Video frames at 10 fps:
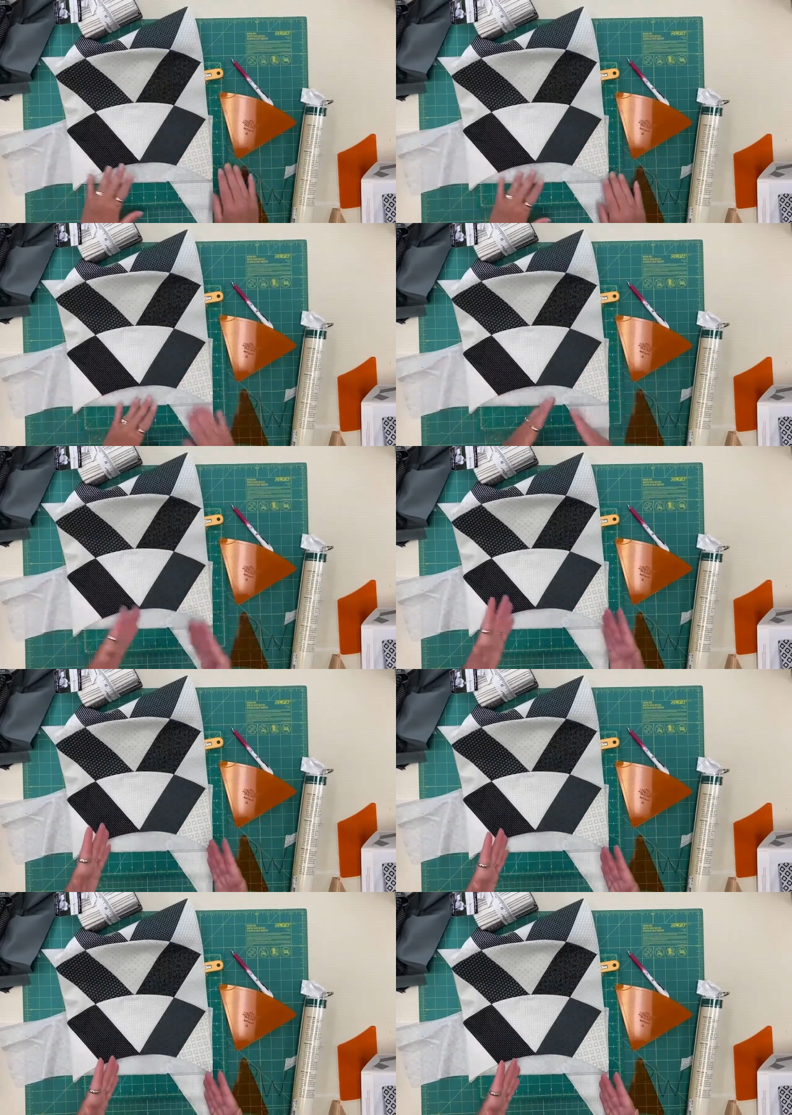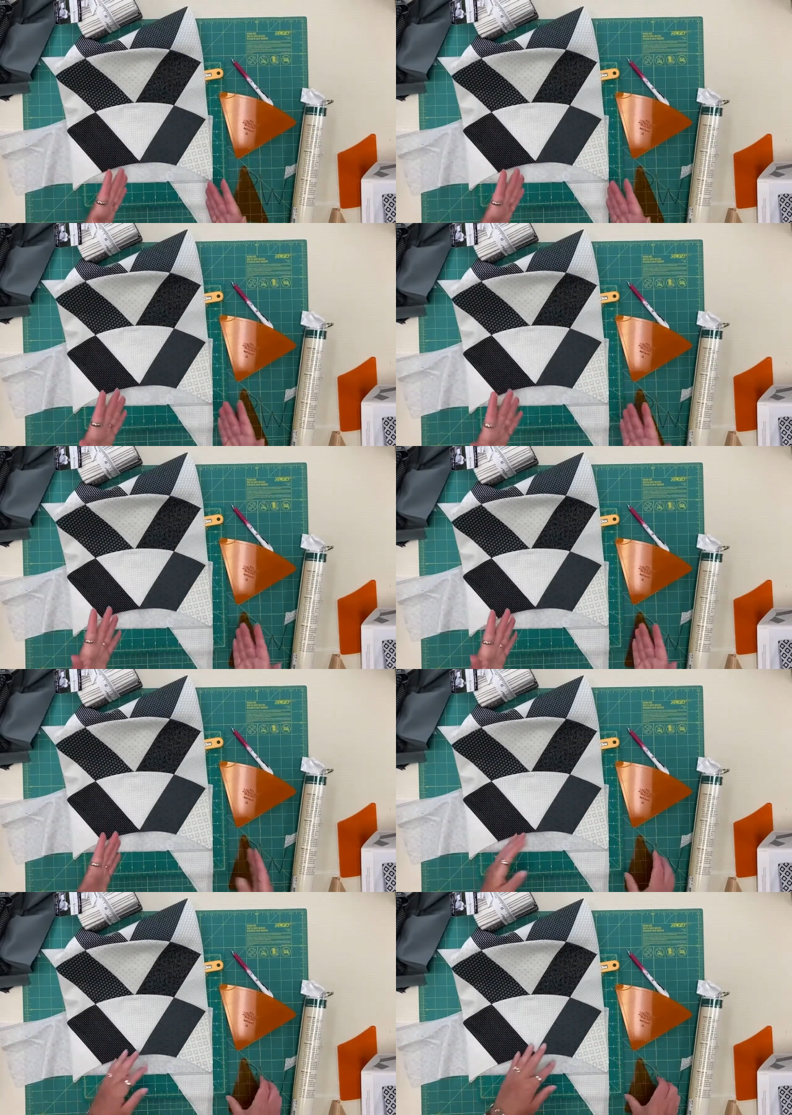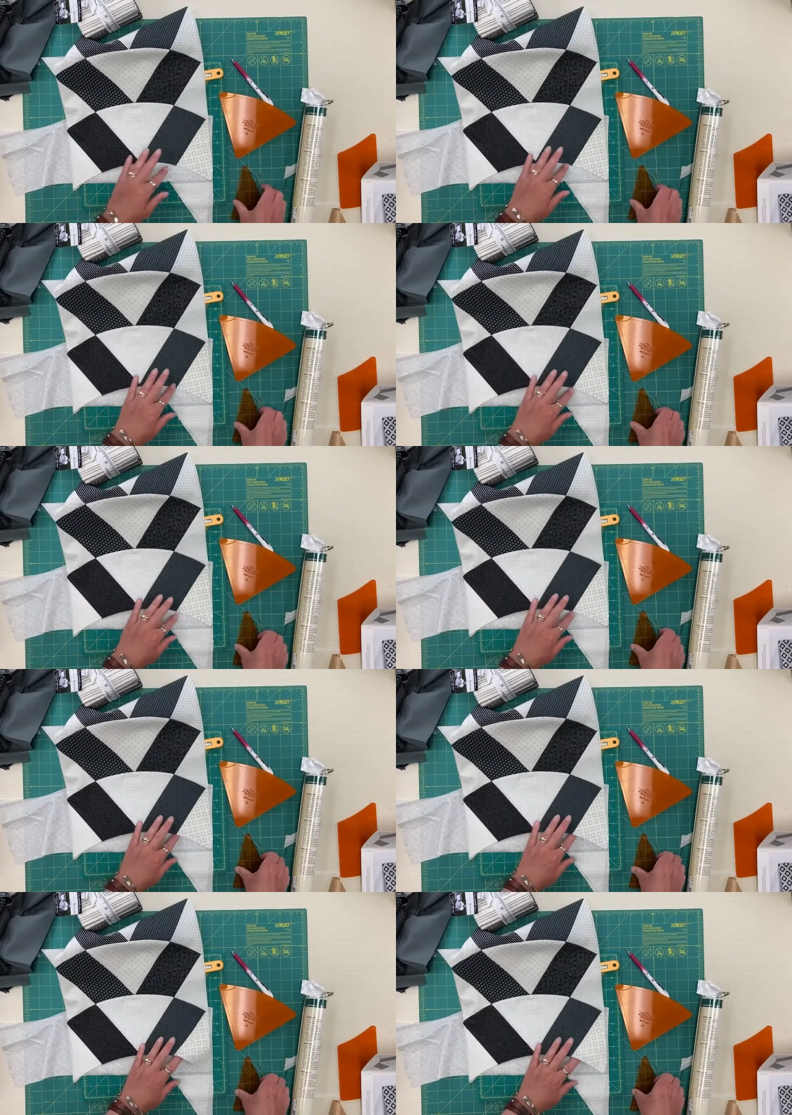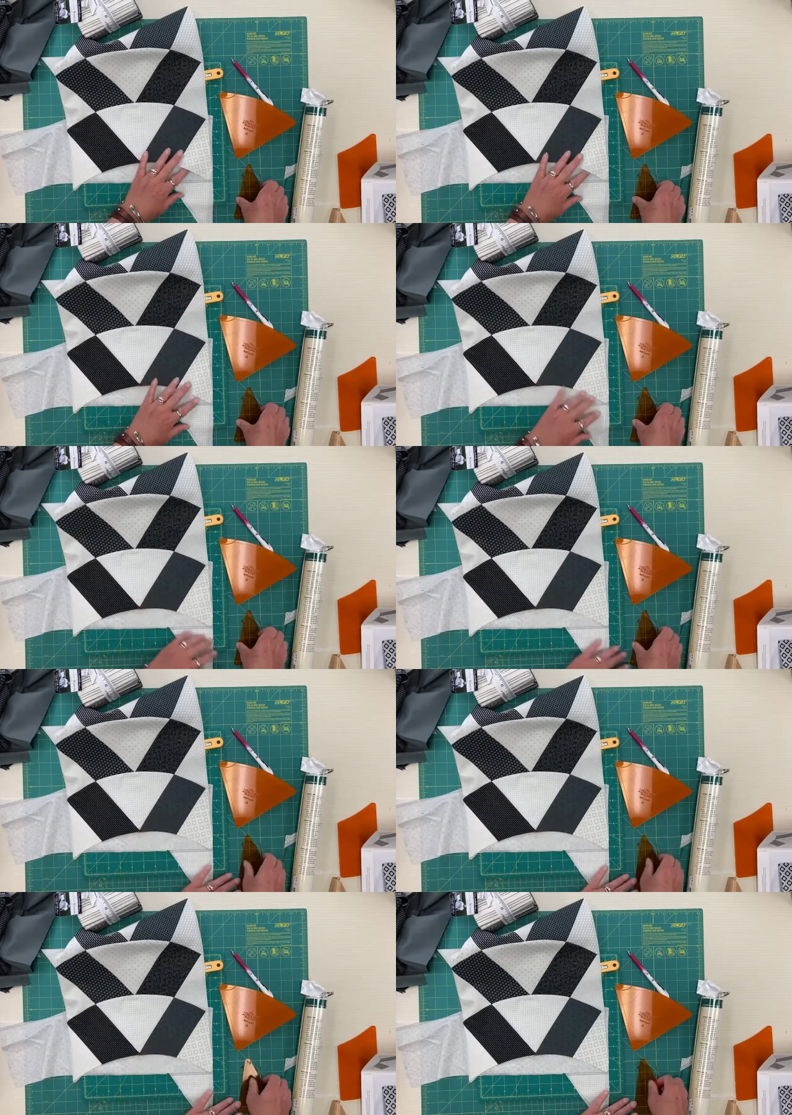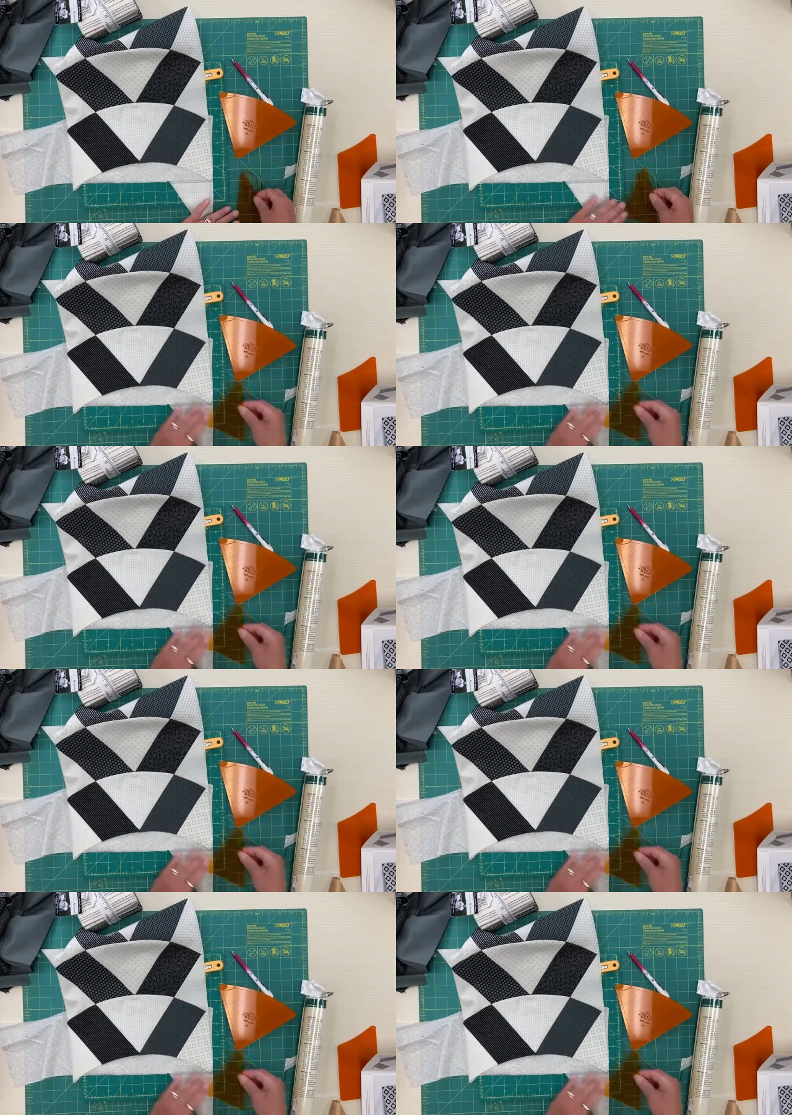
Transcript: (no speaker visible)